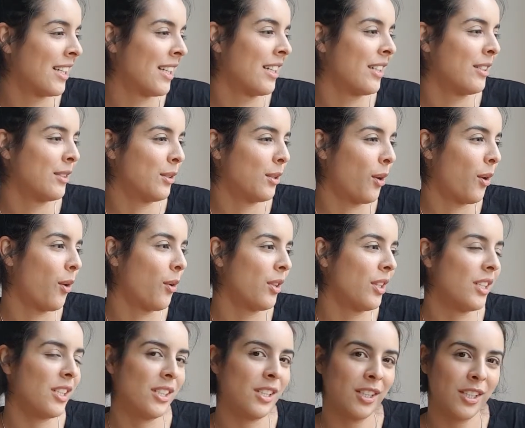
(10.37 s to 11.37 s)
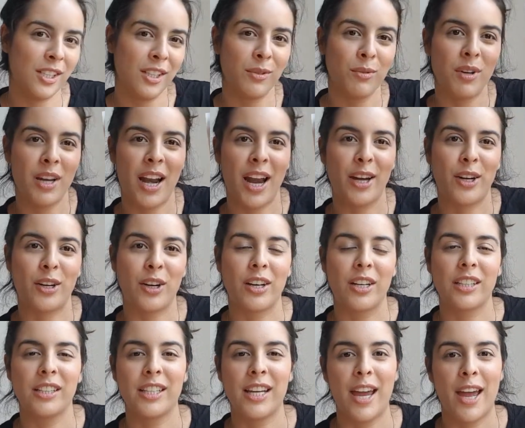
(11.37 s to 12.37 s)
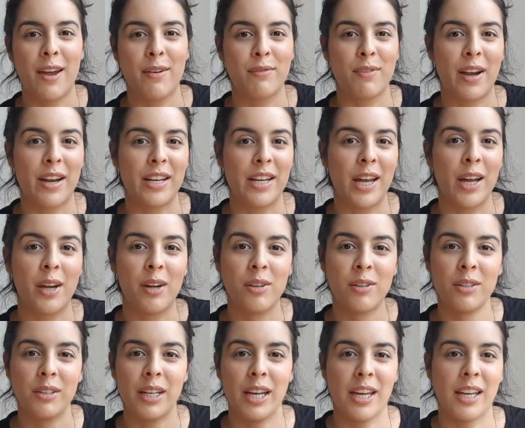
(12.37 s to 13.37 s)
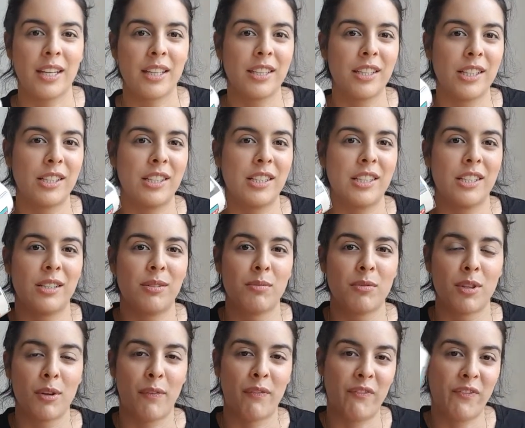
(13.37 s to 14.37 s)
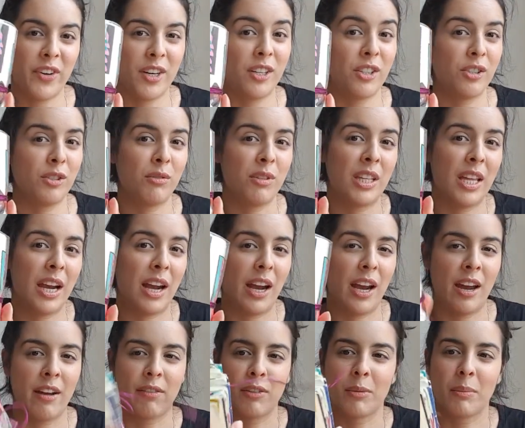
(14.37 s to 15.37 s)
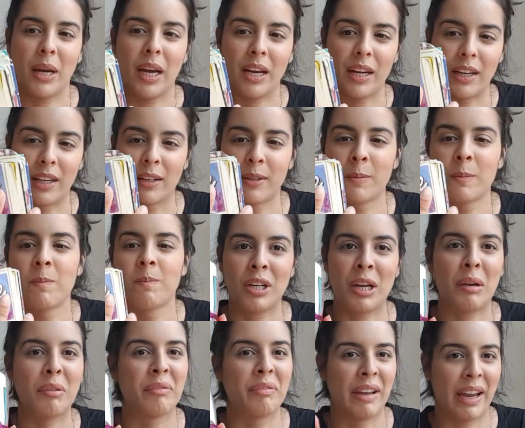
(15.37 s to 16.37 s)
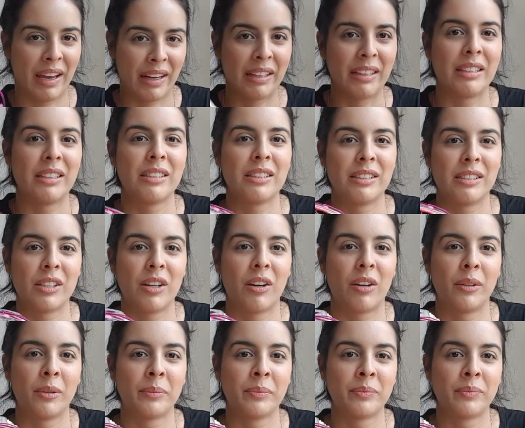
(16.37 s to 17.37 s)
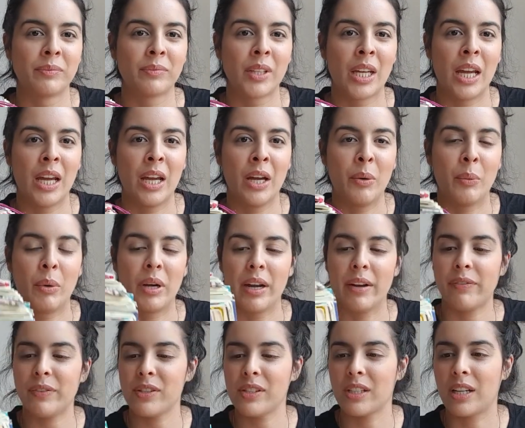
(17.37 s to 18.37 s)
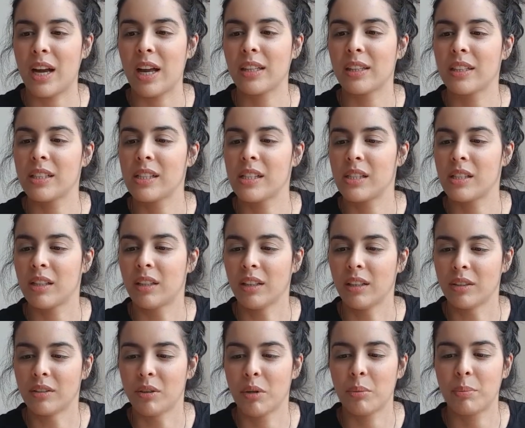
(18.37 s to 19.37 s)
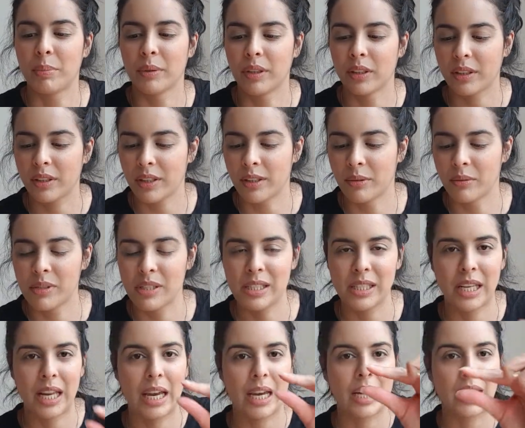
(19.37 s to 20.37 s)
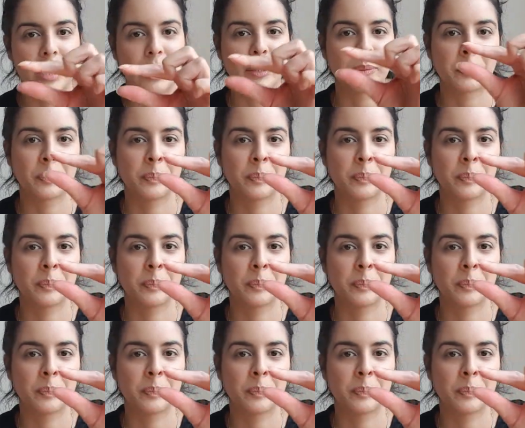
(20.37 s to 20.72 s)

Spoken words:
So this is the one I currently have right now, and this is the first one that I ever made. Look how fat it is, y'all. When I first got this notebook, it was like